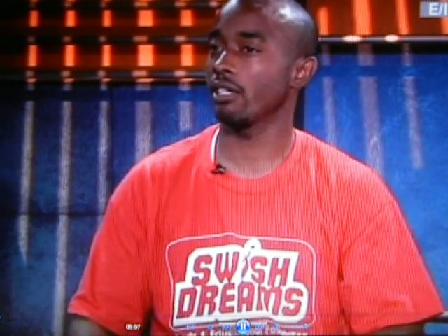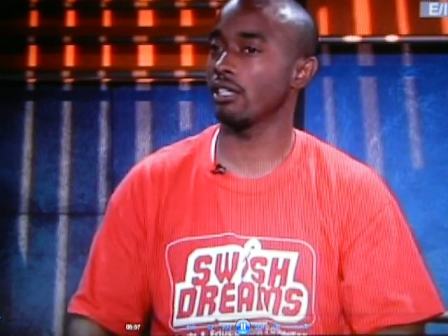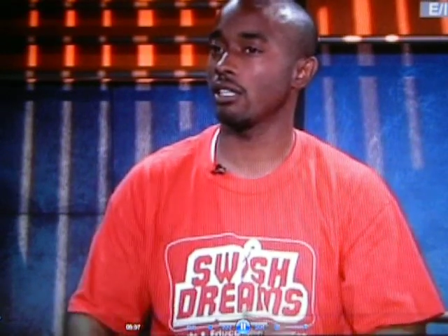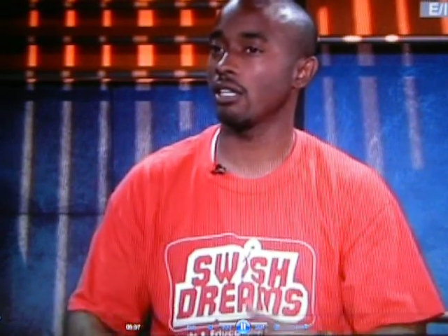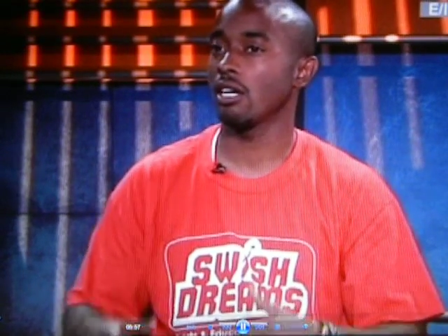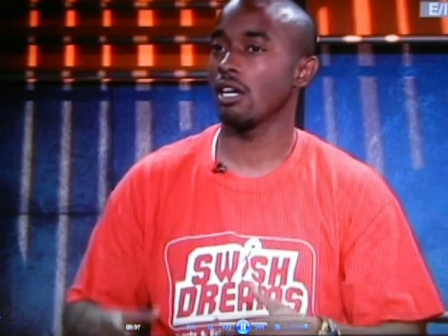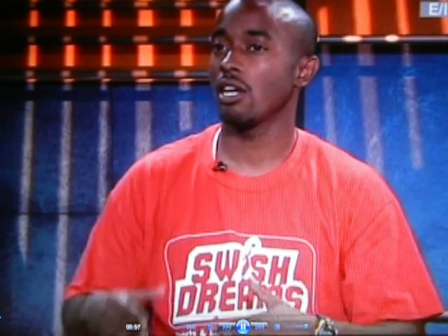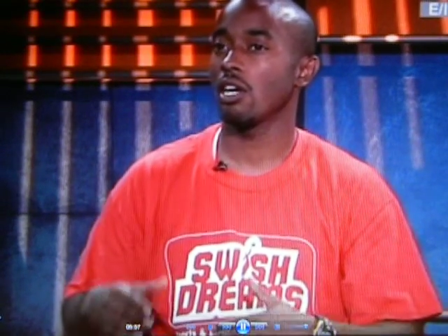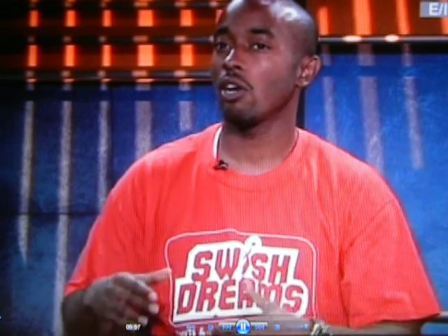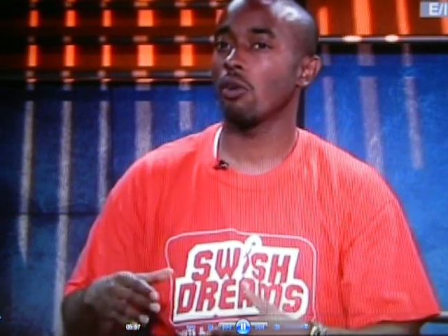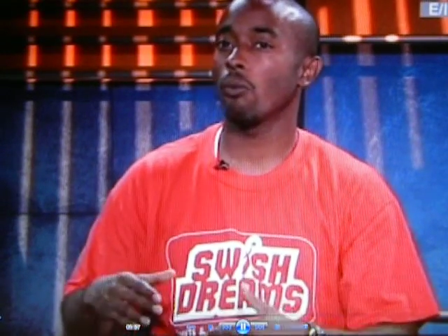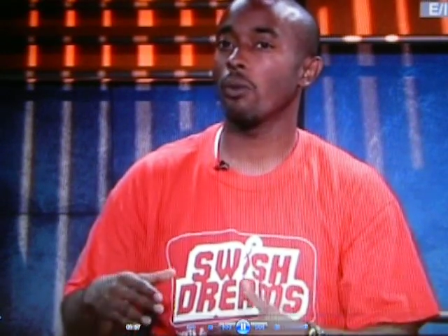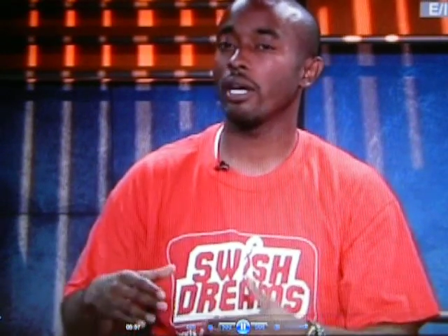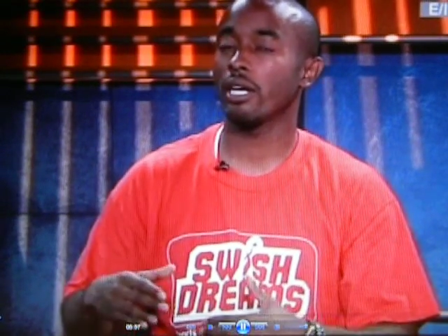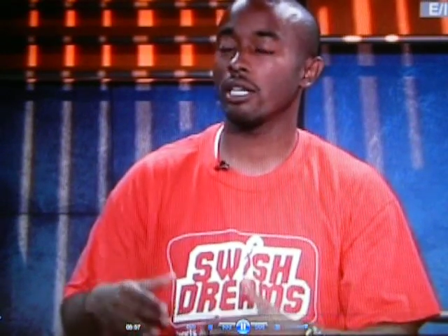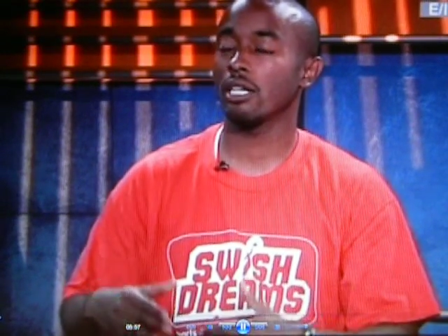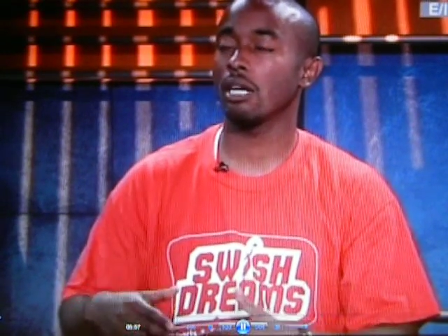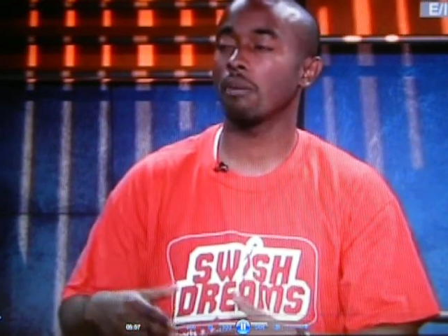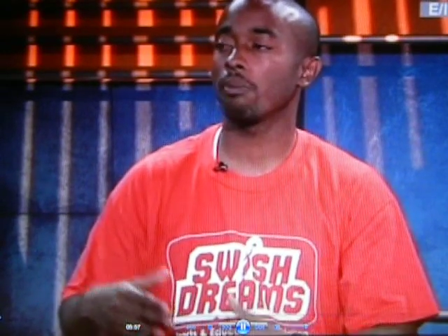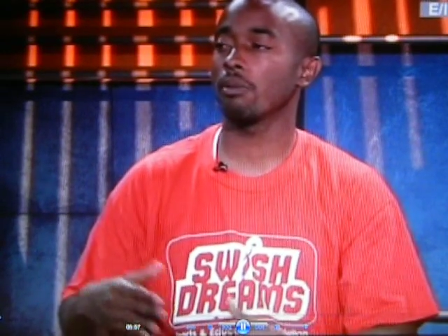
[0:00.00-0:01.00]
They're
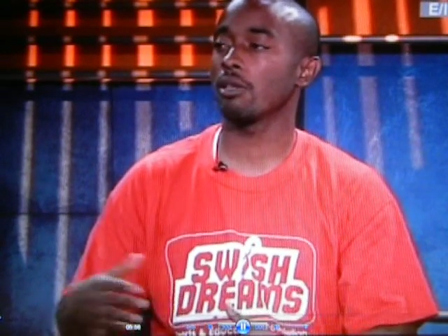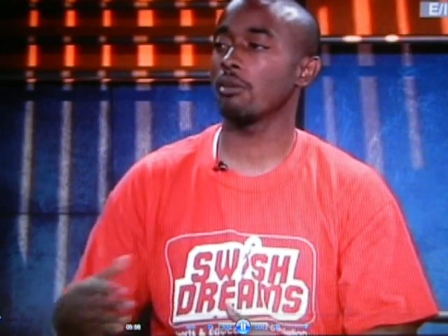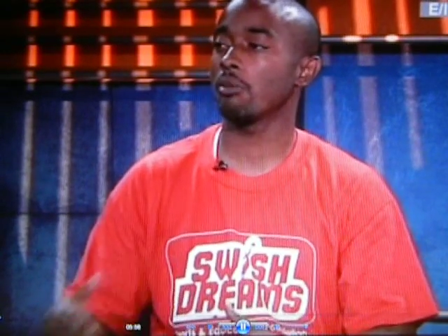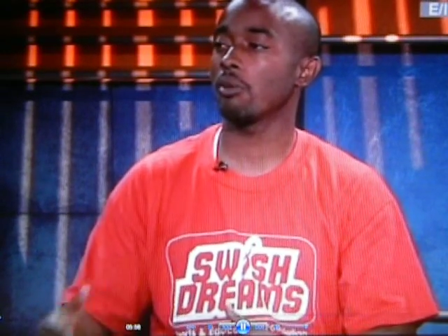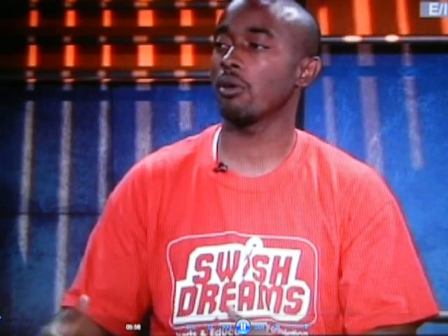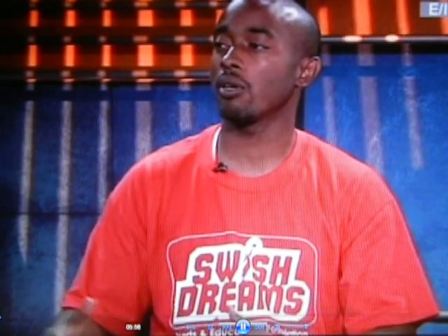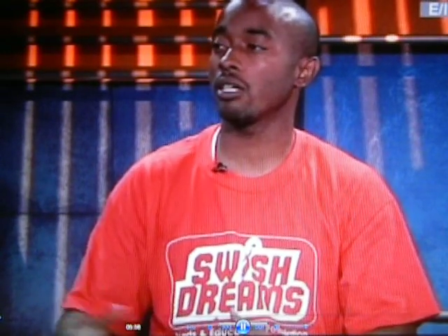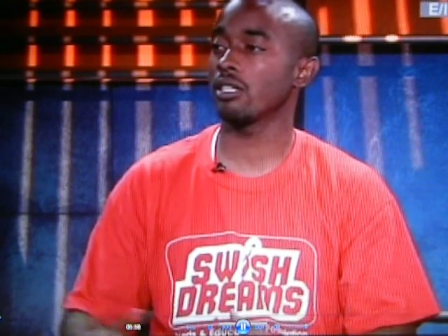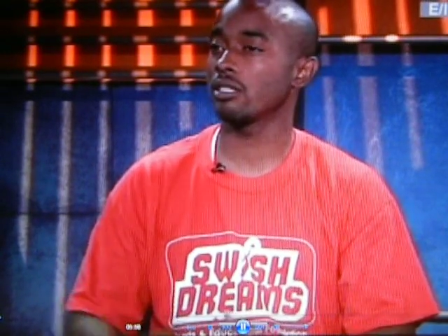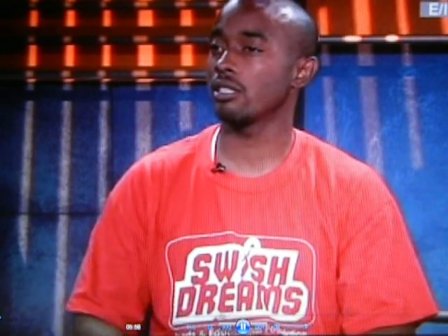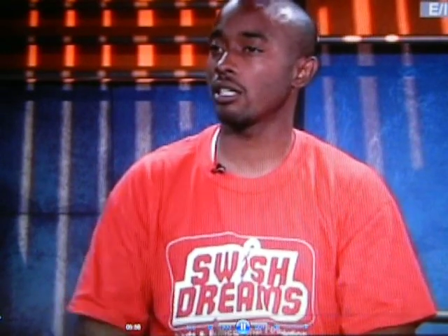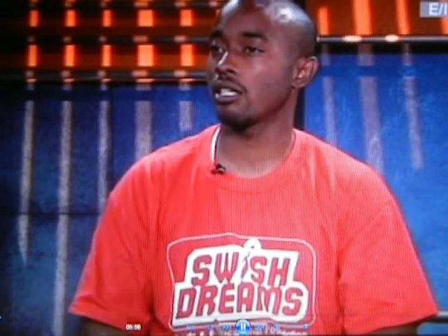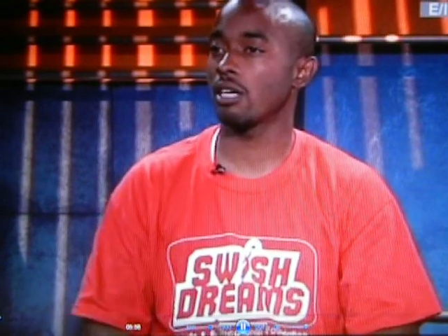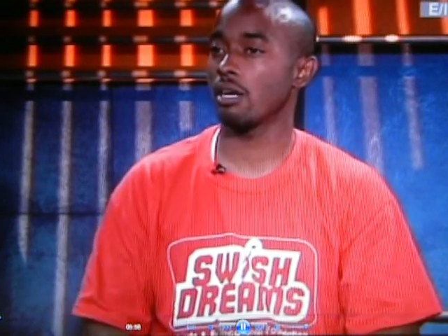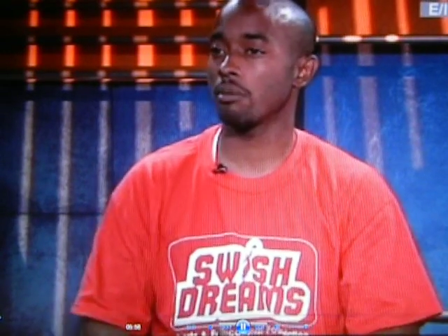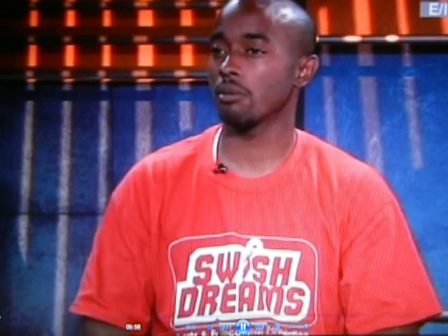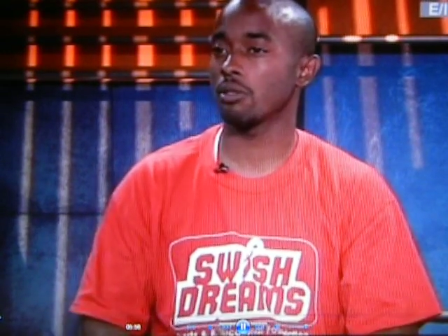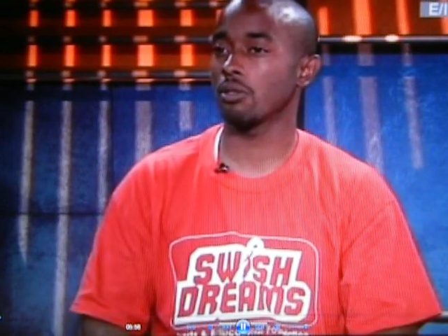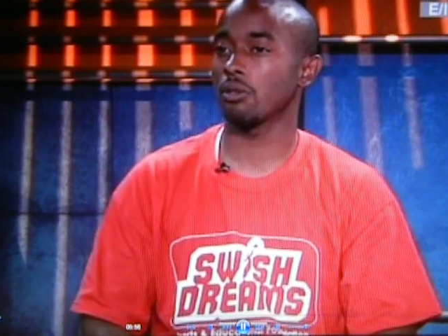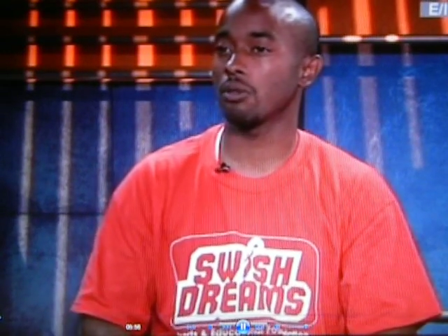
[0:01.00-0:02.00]
waking up in the morning to
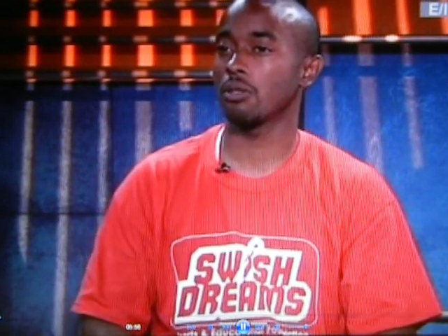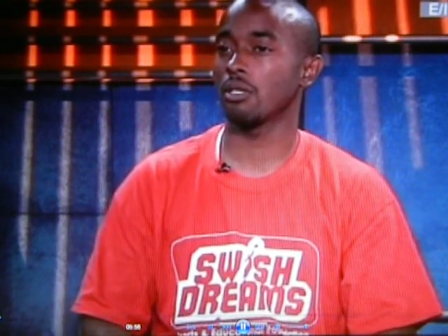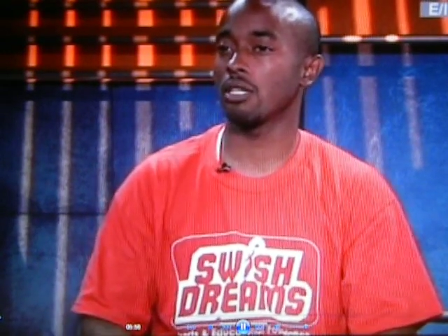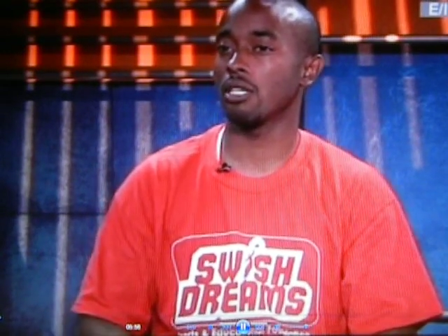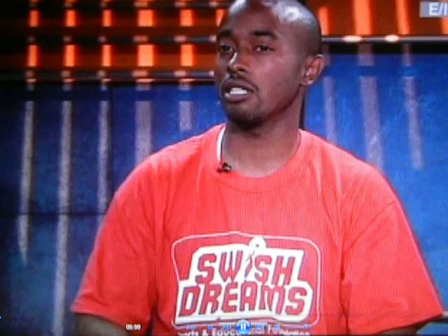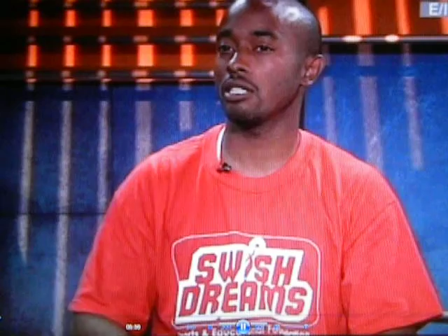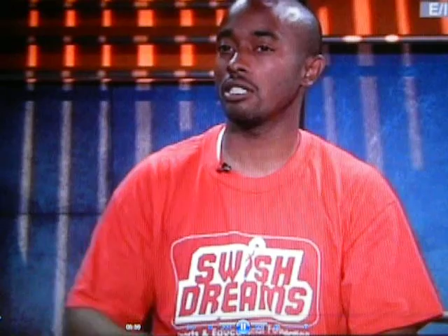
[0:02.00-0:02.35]
come to